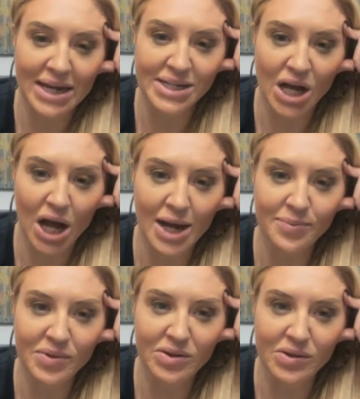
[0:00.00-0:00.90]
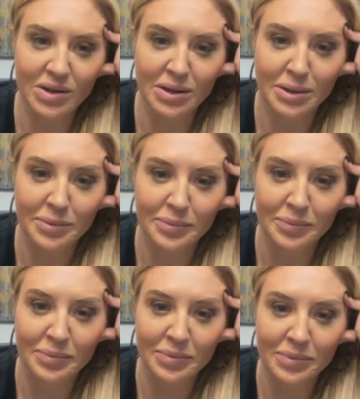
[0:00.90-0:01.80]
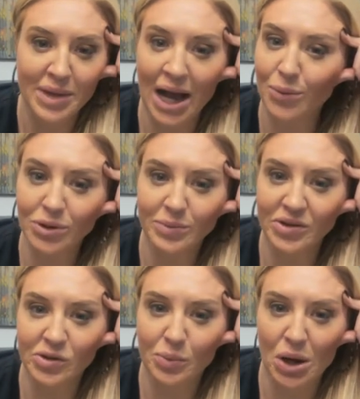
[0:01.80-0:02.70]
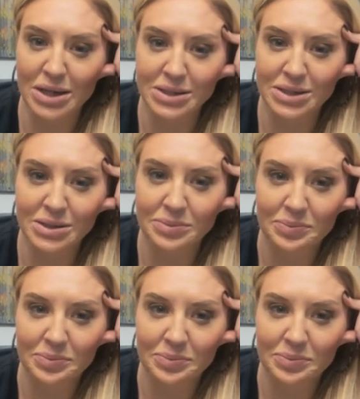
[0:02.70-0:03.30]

at times? I wouldn't be surprised.